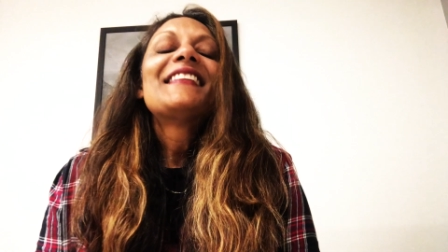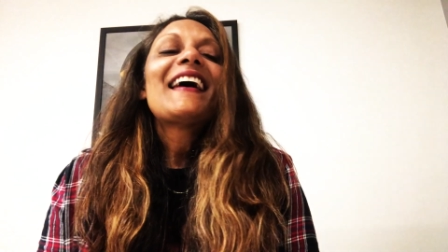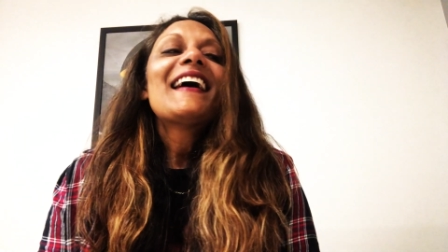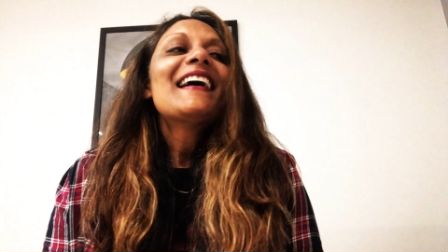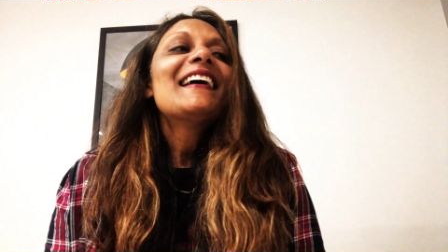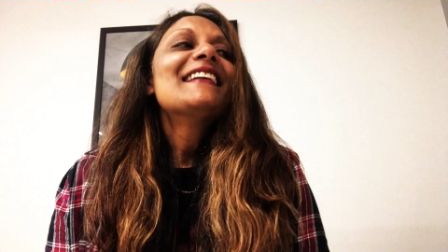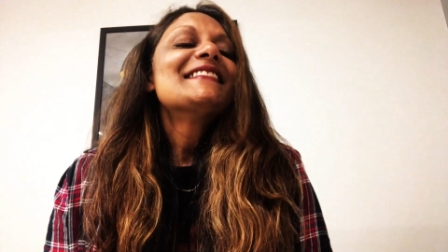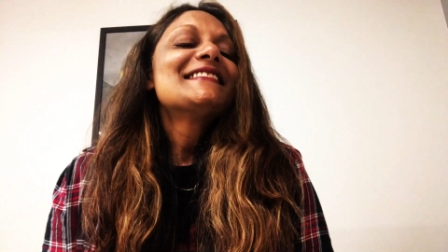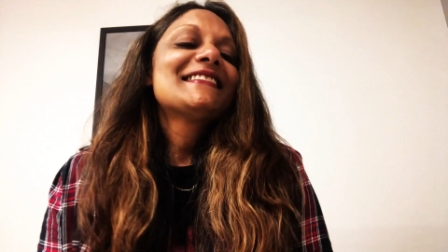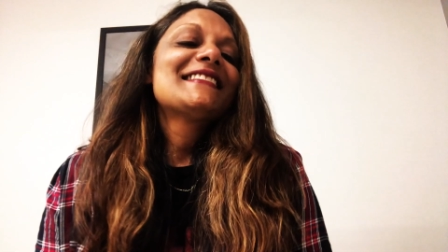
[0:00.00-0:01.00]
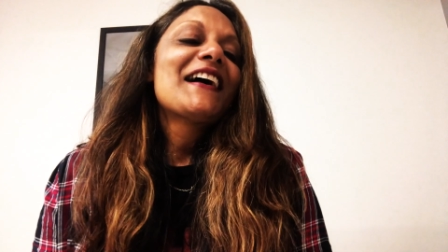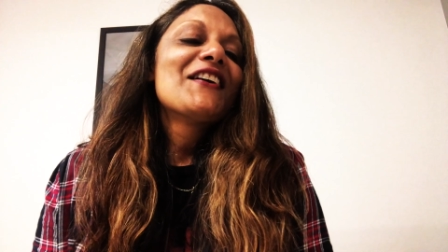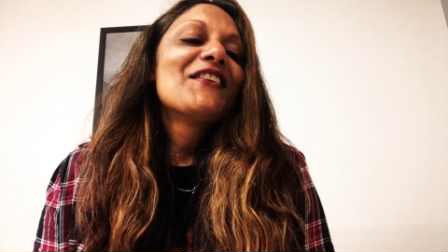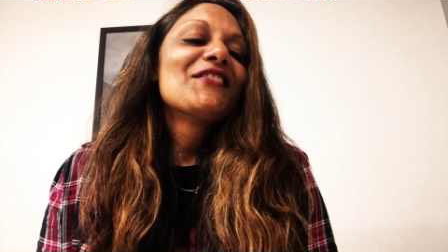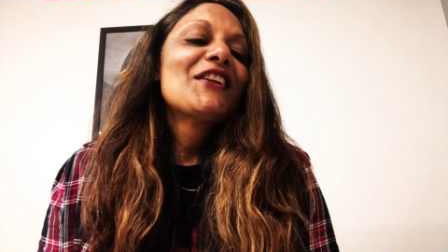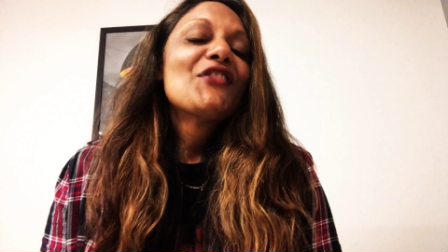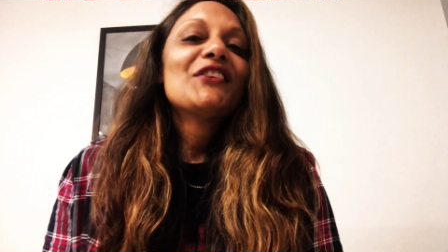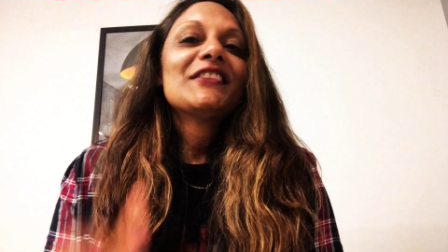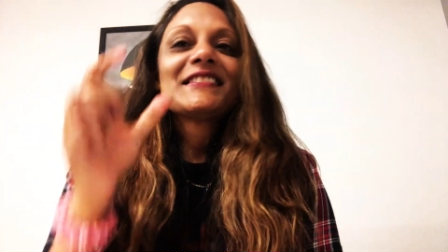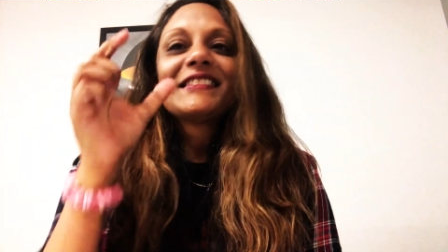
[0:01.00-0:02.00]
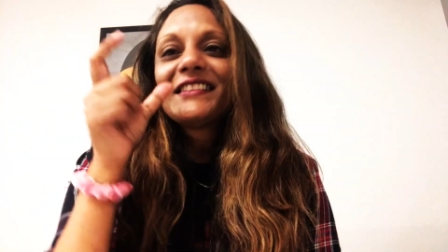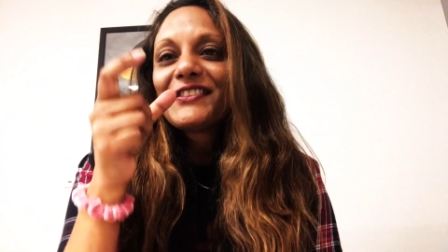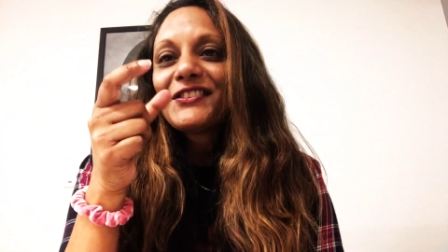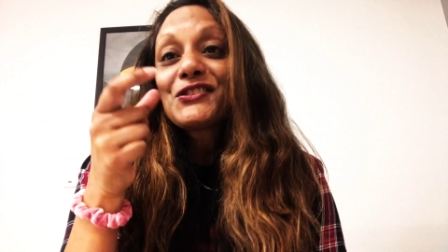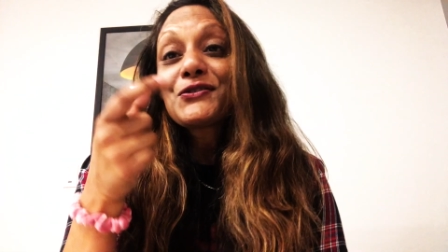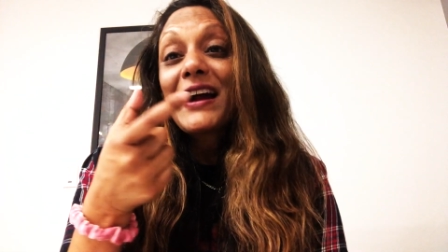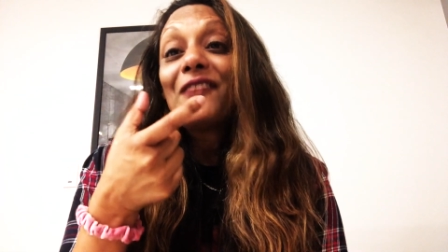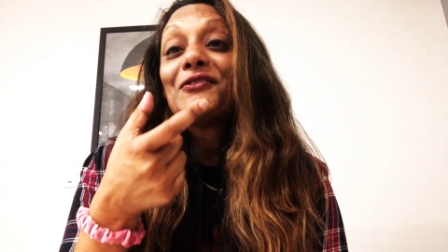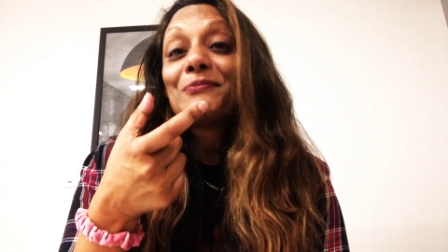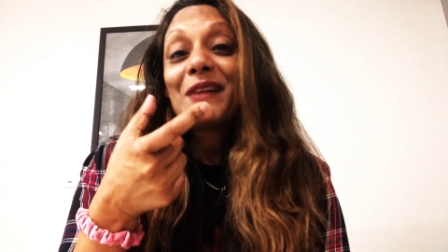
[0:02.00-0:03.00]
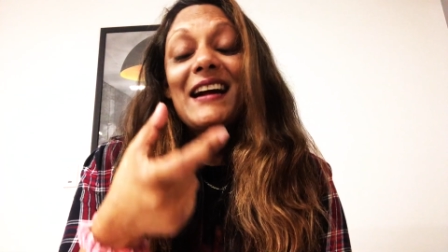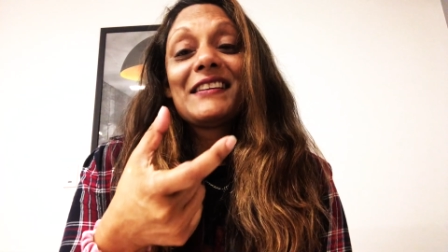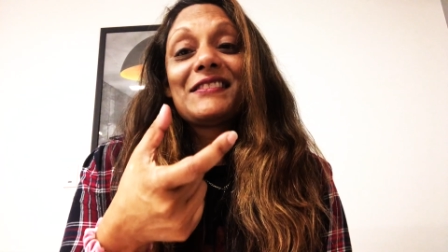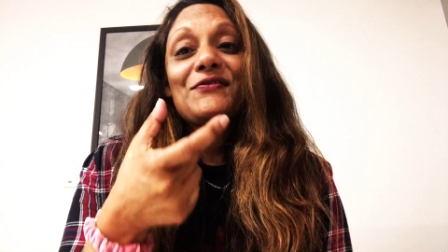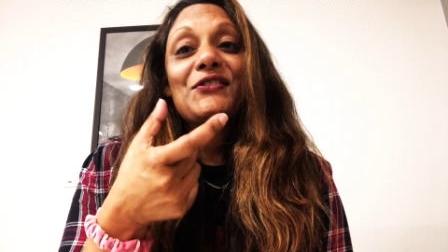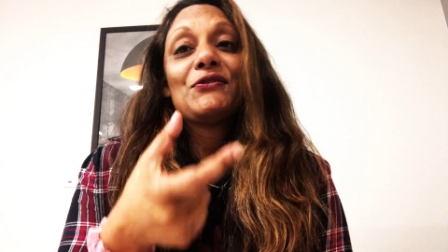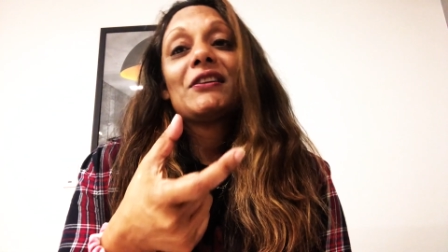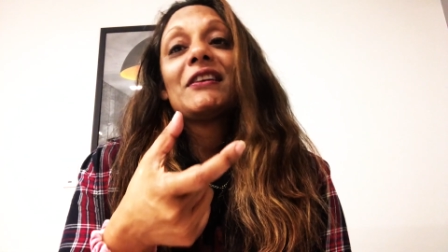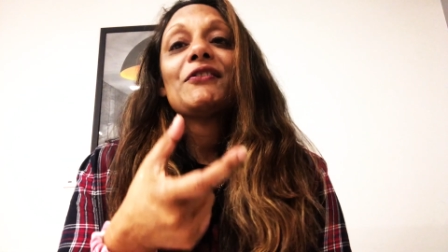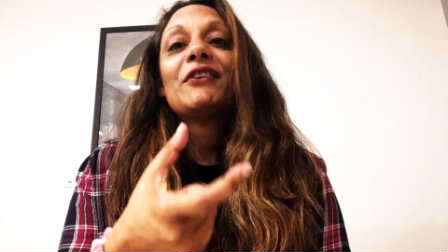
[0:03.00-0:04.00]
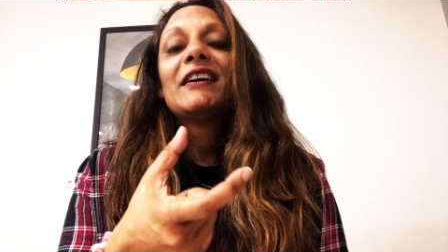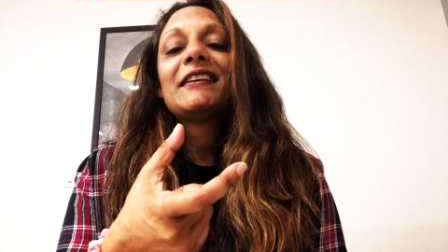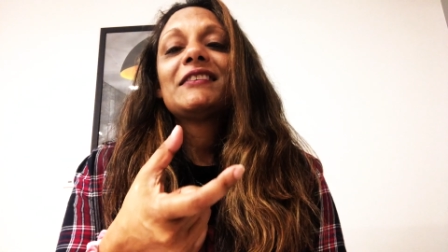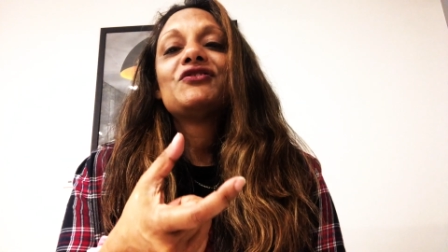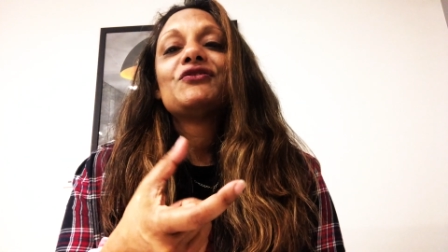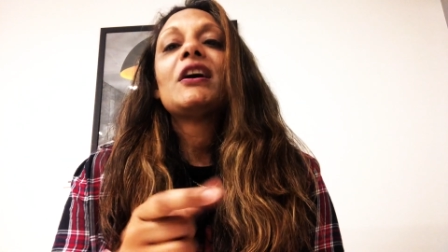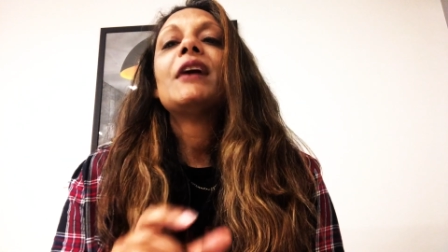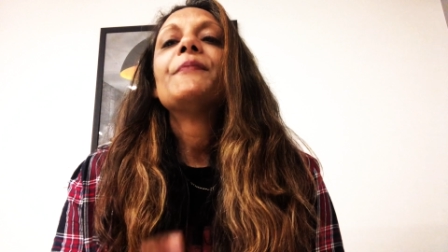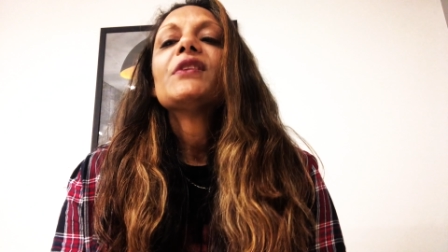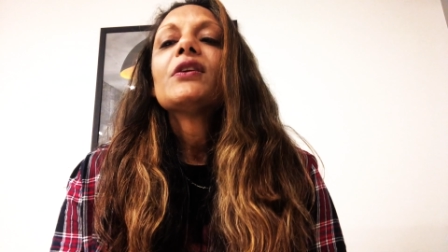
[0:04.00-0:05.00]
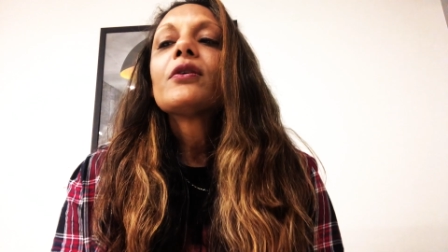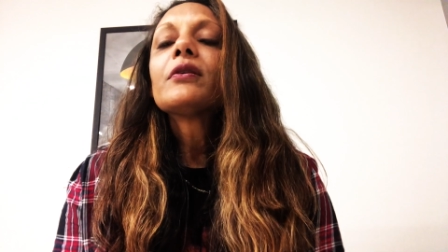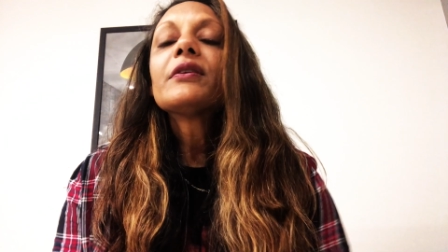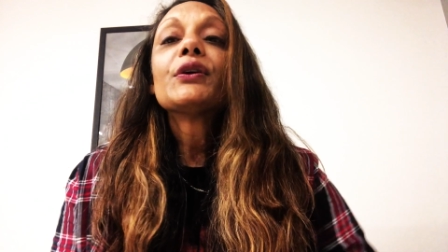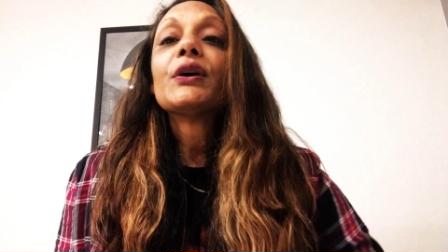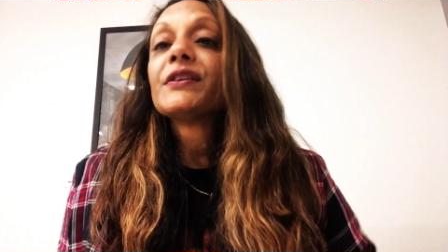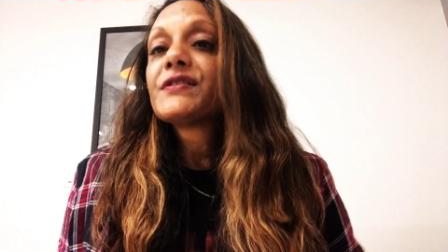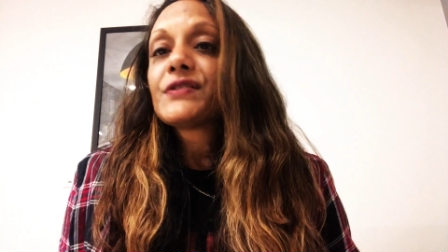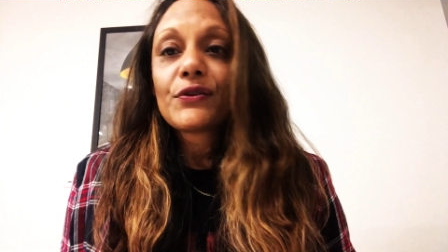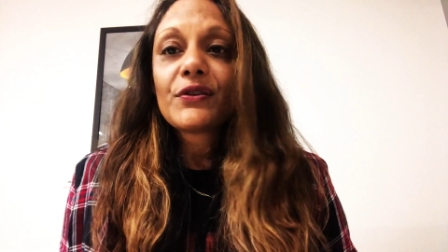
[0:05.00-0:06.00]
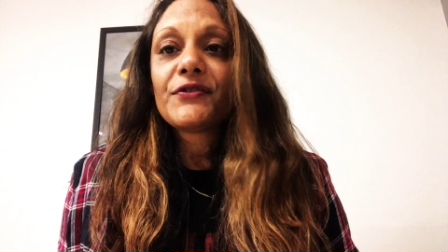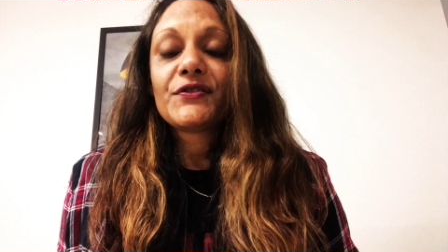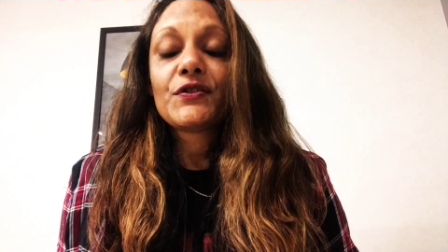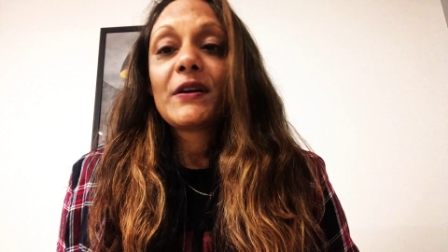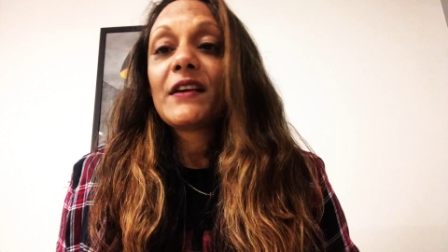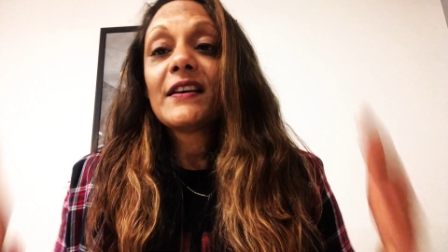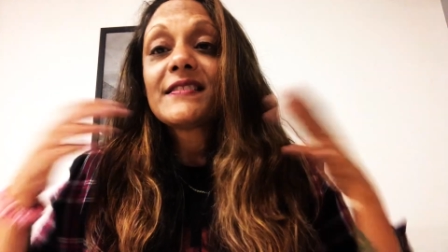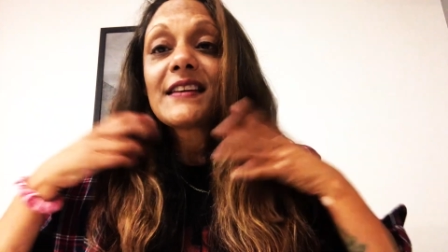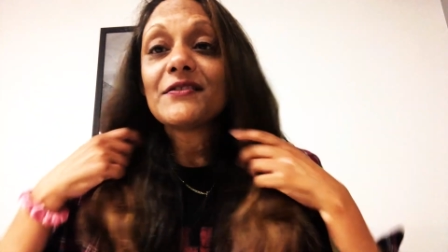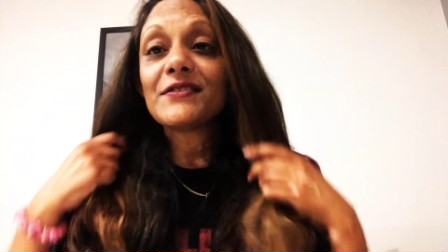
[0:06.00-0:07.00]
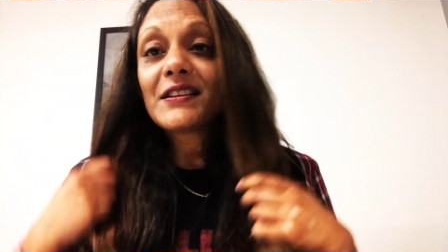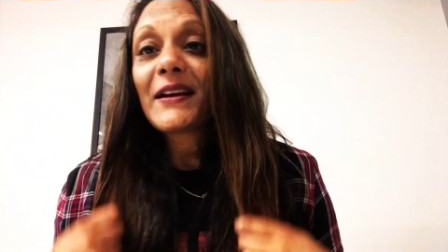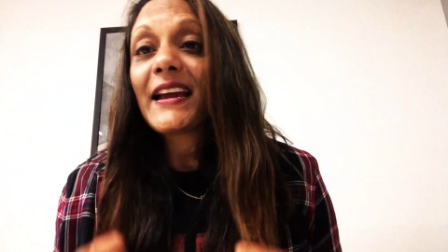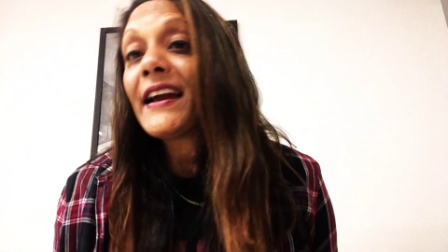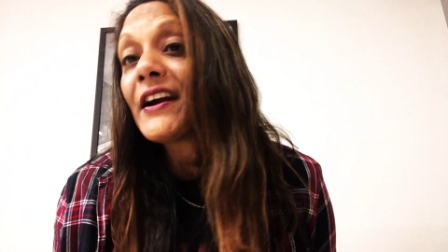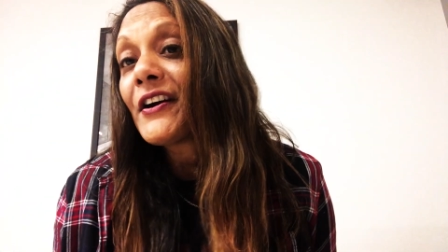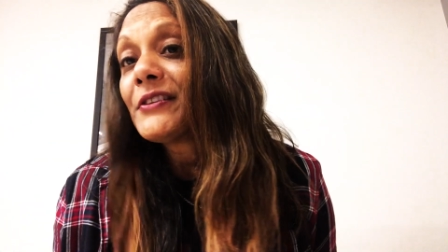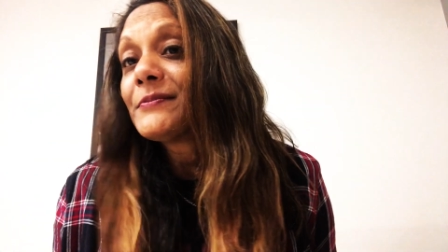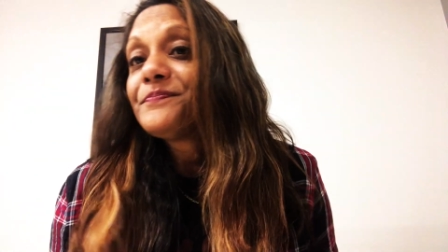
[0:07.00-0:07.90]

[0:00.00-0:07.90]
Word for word: they sell these little travel packets of coconut oil. I kid you not. Coconut oil is so good for so many things. I use it in my hair.